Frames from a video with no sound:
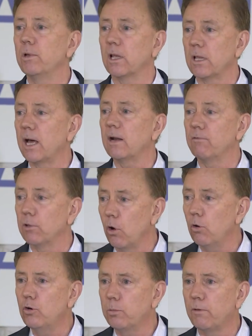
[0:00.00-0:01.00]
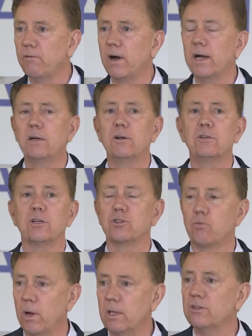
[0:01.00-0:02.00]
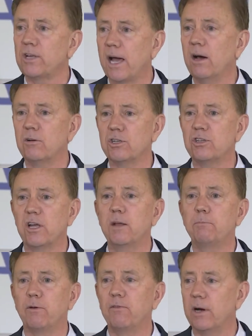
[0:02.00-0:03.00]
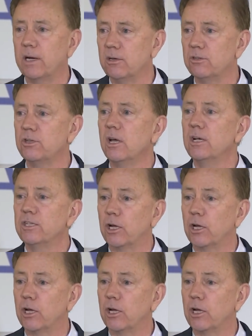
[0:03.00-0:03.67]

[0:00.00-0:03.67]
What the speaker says: with a lot of local providers as well as out-of-state providers